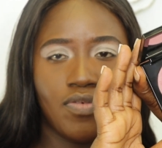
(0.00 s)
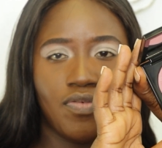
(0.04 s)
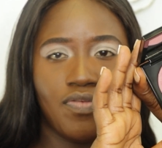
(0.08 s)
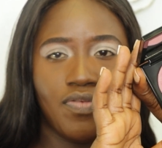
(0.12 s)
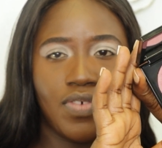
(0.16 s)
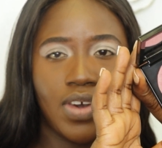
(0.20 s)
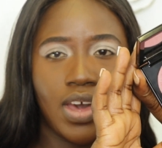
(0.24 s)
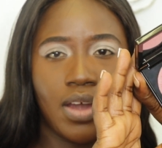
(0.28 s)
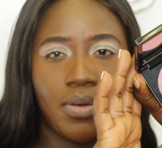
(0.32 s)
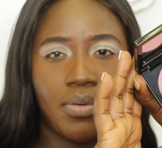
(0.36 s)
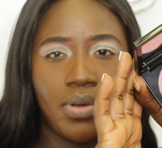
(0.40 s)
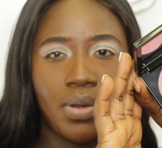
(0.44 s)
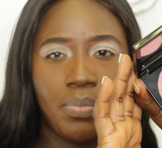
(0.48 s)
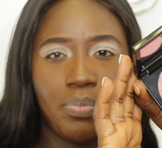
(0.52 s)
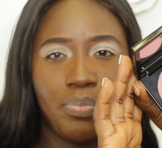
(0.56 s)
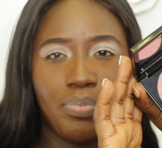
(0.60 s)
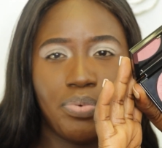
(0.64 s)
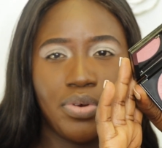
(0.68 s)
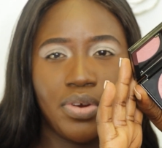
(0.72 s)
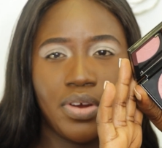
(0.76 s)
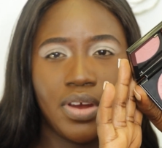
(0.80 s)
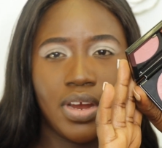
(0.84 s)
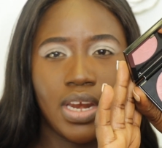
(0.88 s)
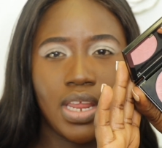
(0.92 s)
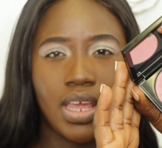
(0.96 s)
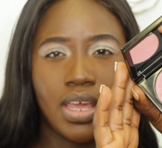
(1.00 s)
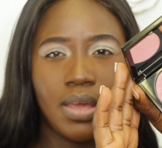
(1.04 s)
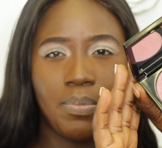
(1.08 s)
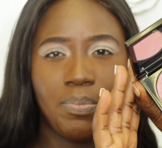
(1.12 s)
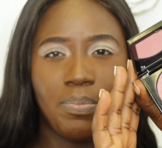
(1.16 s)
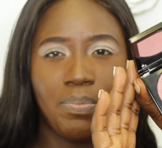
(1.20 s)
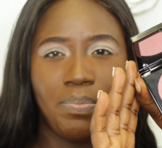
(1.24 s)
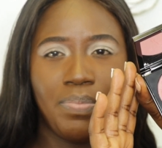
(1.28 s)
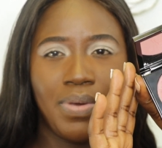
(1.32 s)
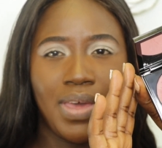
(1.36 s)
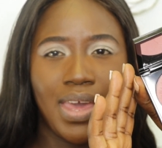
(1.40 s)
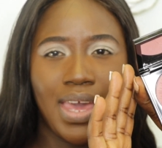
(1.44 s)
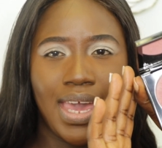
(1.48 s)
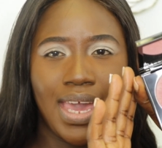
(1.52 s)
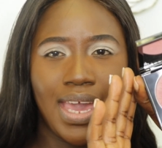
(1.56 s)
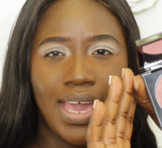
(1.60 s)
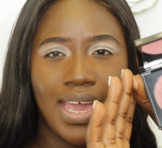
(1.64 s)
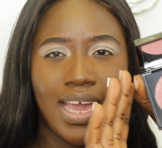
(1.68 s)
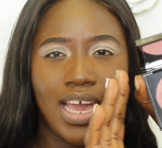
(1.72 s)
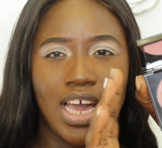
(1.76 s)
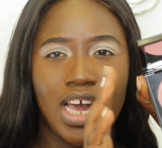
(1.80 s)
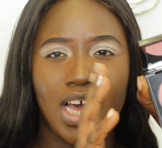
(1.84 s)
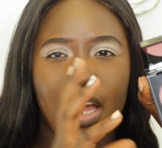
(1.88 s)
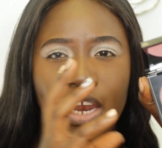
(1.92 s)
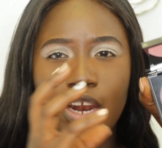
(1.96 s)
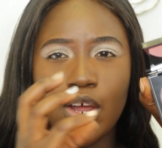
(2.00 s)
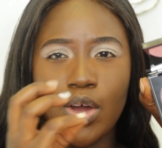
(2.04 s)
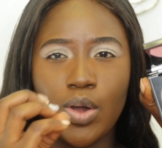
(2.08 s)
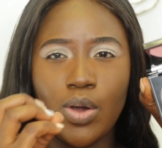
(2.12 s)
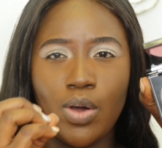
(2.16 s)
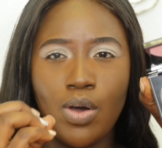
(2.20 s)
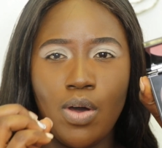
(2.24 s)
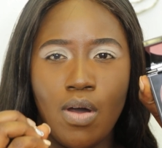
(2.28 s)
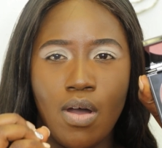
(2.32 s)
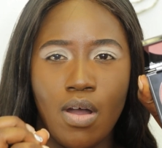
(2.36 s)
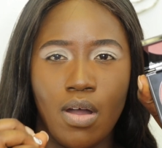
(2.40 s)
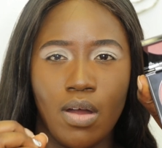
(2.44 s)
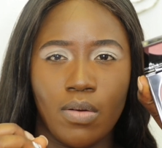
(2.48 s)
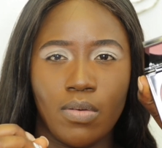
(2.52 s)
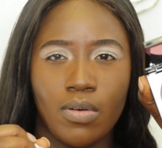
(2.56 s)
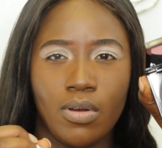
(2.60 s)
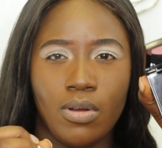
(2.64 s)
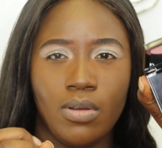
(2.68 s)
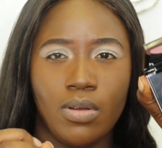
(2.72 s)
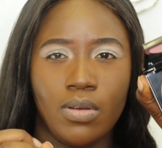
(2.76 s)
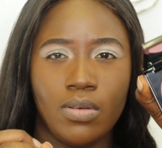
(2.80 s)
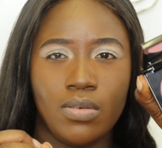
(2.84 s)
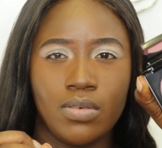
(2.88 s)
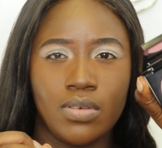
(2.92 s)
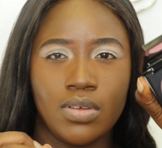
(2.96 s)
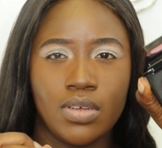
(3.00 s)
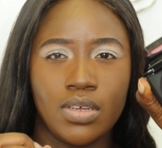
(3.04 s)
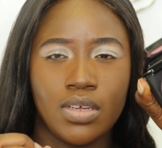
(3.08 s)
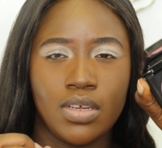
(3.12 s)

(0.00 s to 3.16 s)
very pretty pink kind of coral.